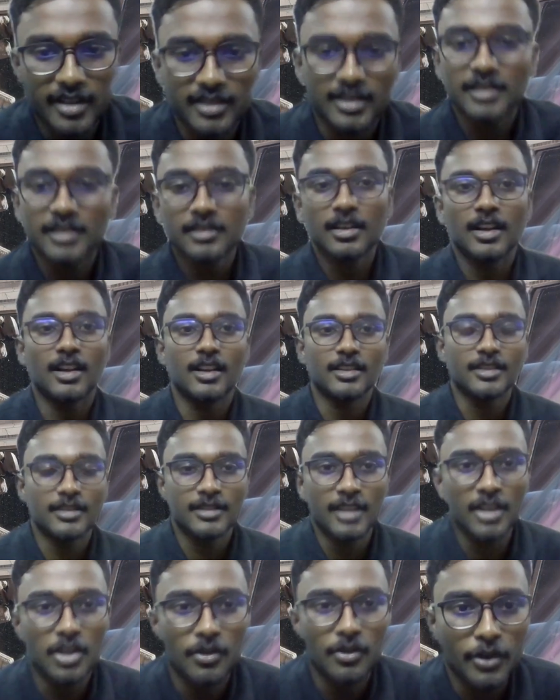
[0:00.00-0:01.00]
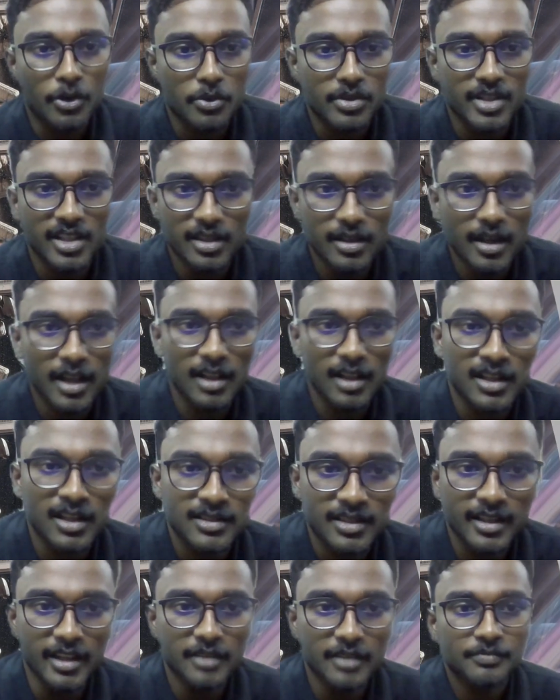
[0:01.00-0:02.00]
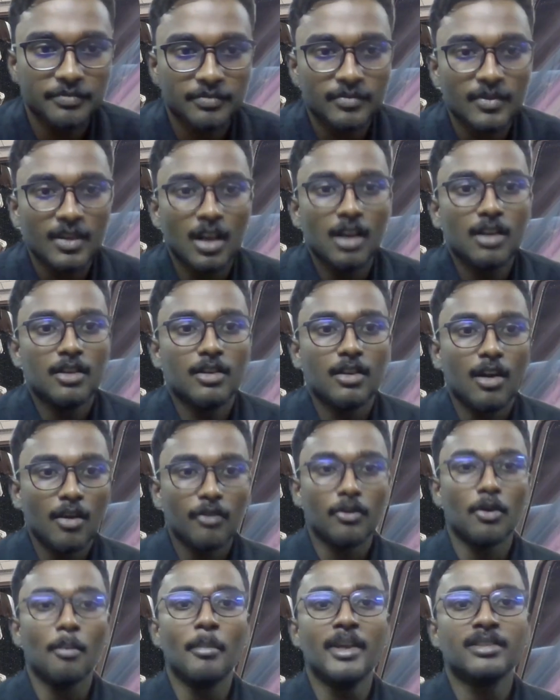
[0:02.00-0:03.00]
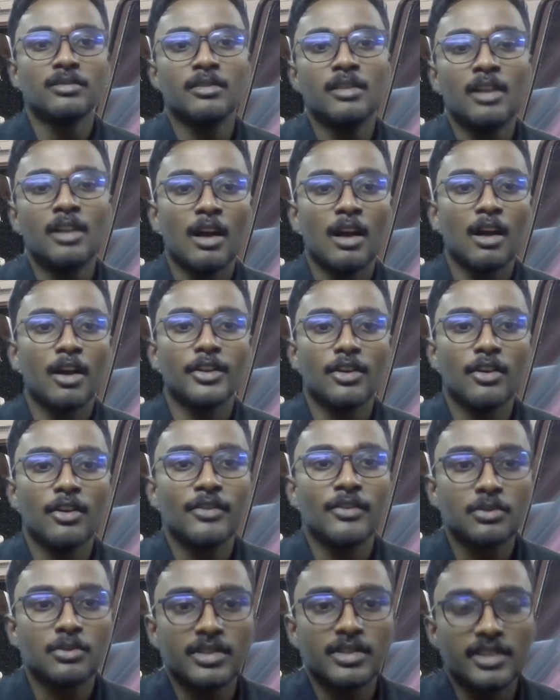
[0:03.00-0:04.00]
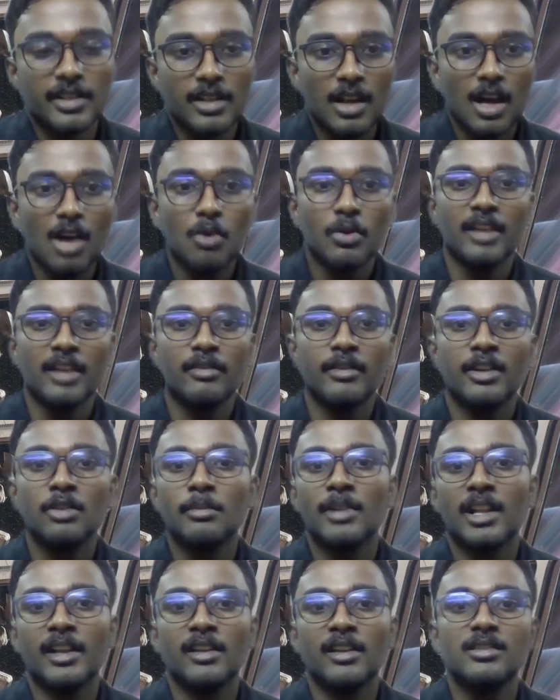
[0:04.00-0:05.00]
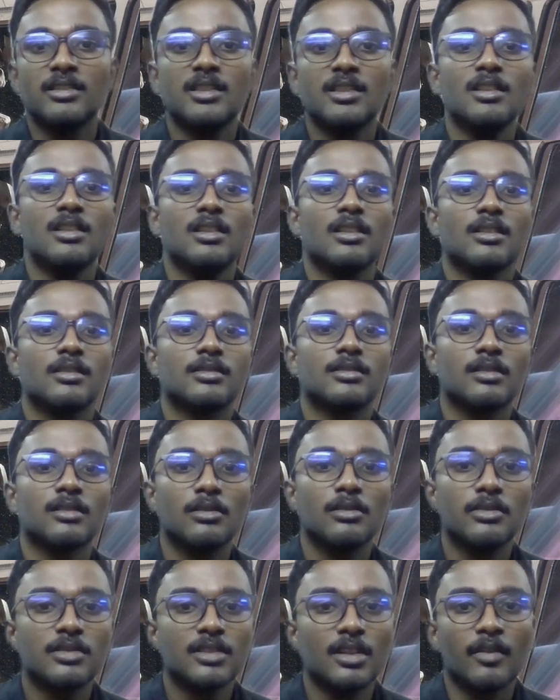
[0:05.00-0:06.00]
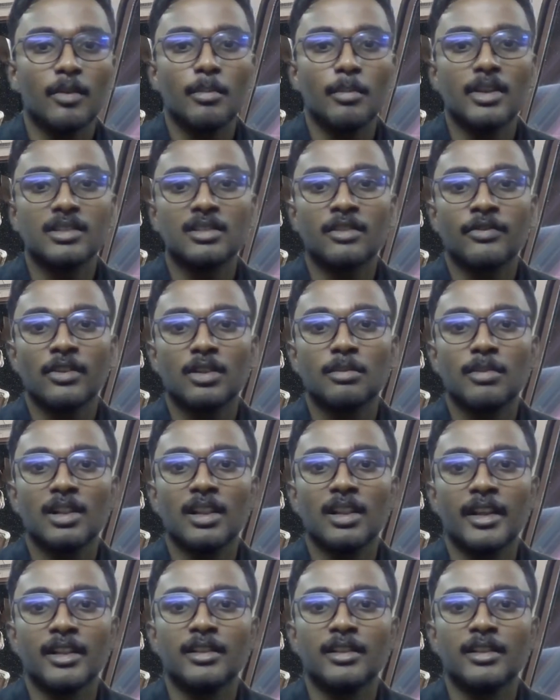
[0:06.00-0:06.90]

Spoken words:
Zan, thank you for your question. I'll answer it. Based on your first question, how can renewable energy solution remains affordable